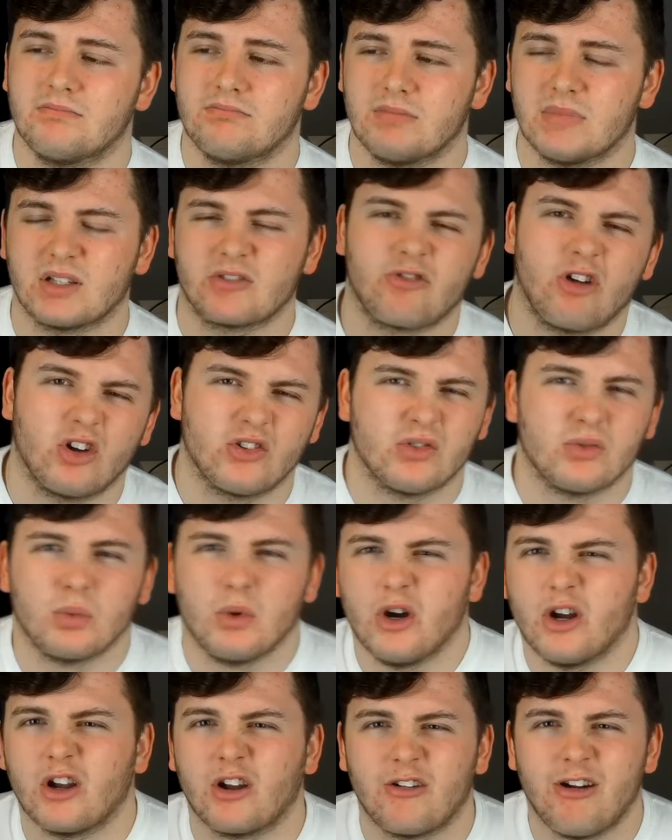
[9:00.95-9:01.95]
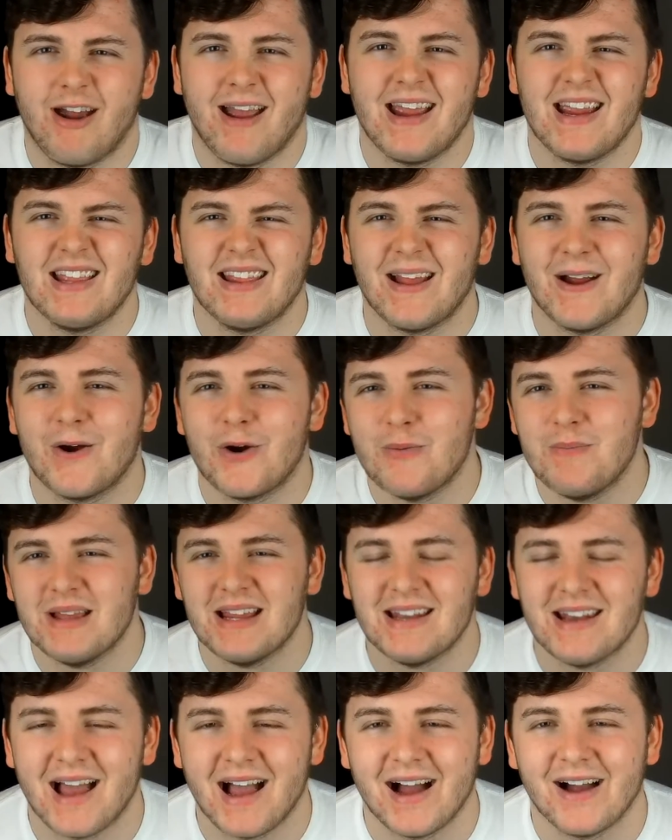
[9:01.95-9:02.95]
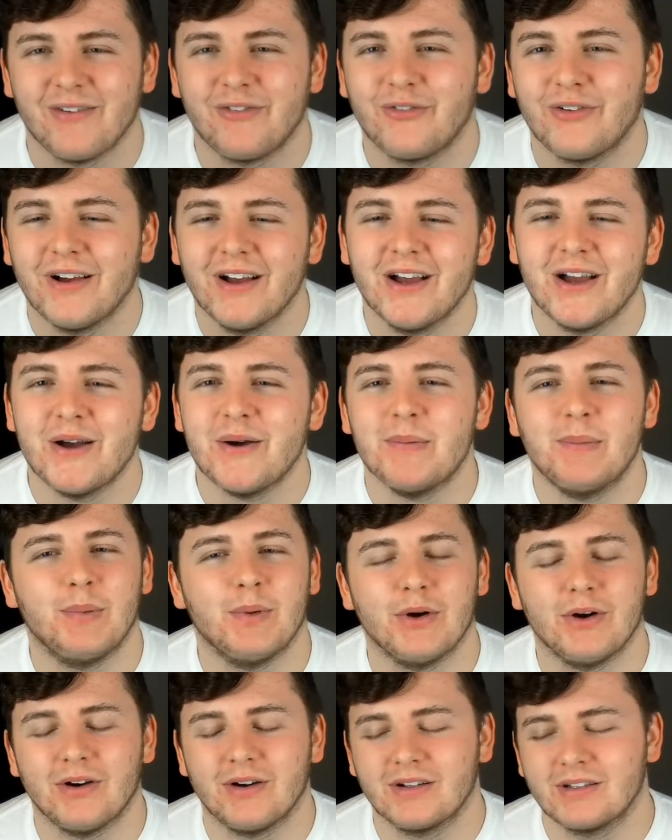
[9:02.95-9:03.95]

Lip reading: His crosses weren't great, they were a bit naff. But,